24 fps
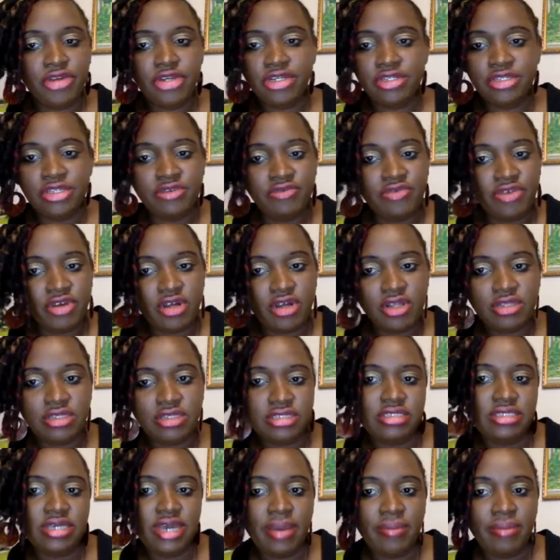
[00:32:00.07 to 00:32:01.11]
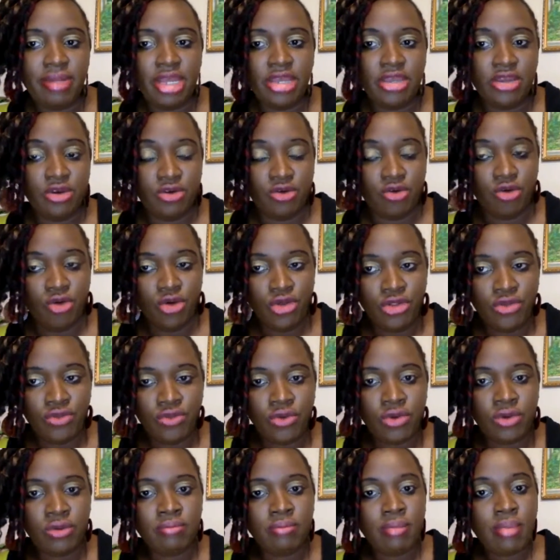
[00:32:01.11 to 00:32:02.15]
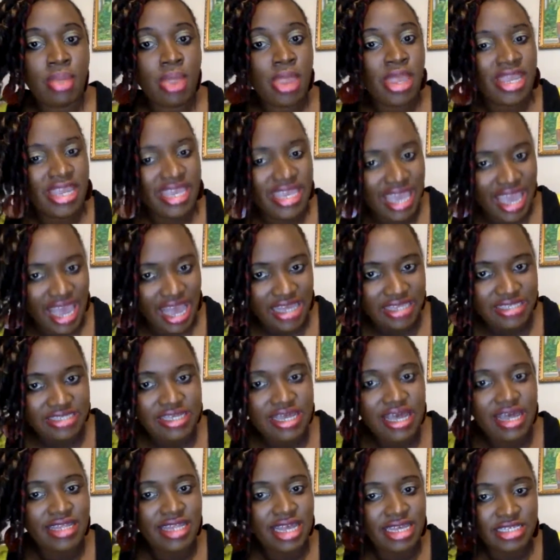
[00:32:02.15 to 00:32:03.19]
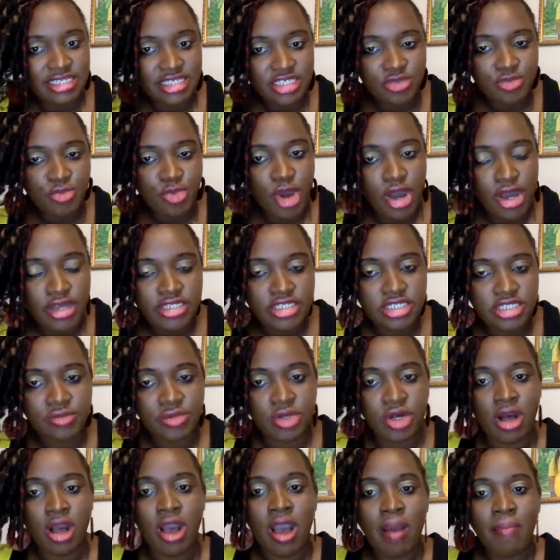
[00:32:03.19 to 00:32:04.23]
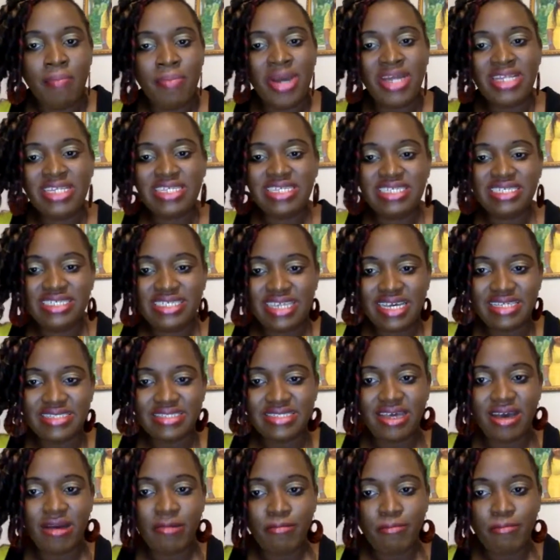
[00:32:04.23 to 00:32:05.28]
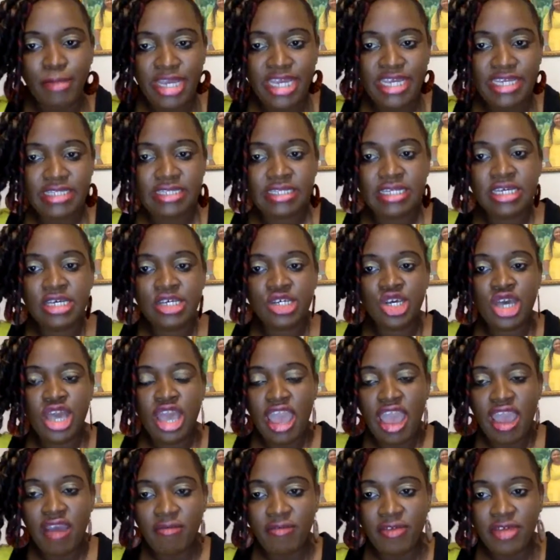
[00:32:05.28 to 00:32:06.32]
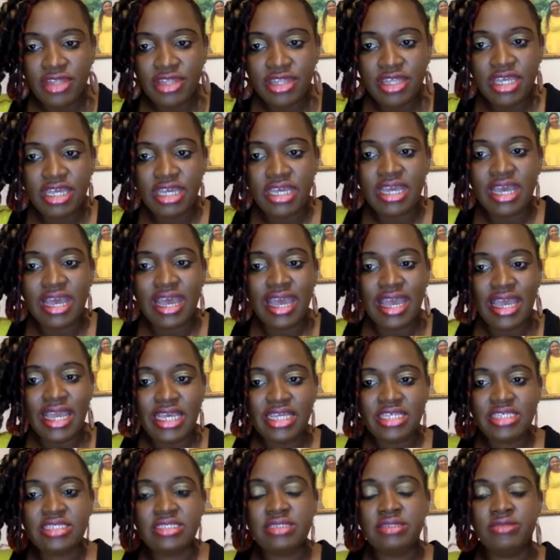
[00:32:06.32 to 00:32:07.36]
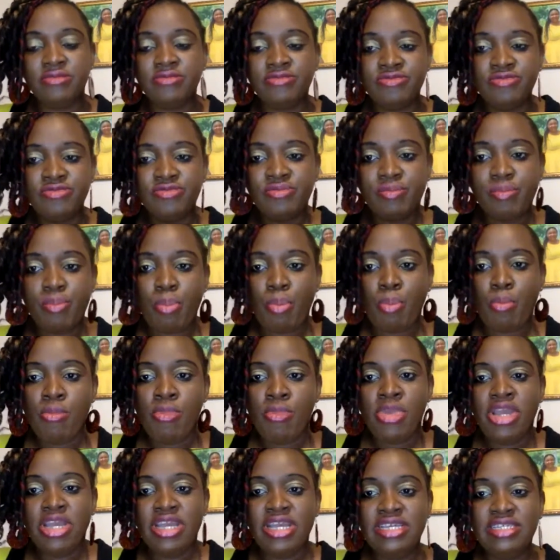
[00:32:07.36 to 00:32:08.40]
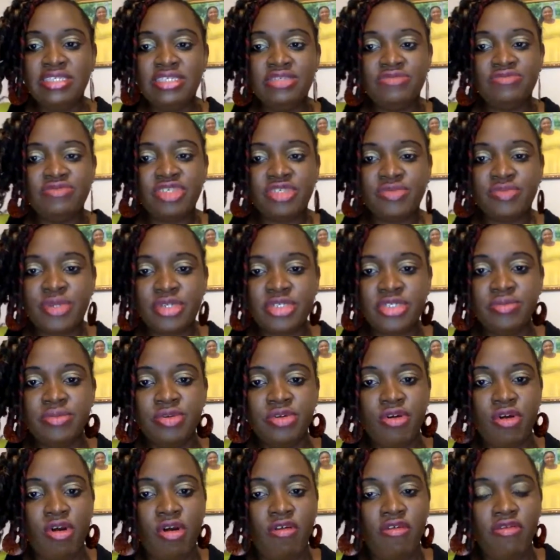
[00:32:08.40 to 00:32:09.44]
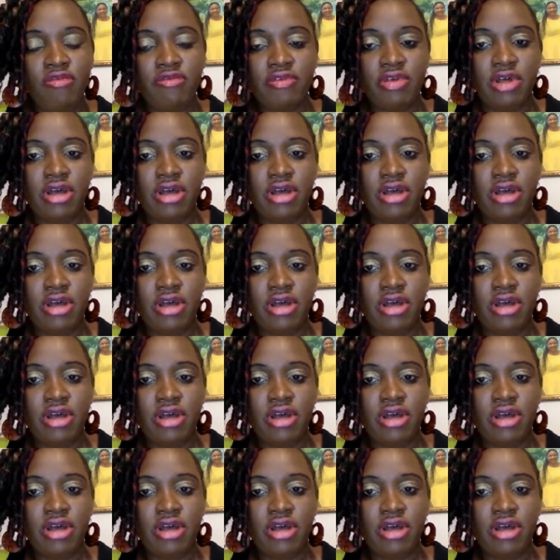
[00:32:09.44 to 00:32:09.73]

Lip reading: your difficulty time that you're going through? Yes, that is possible, but it does not mean everything is the responsible of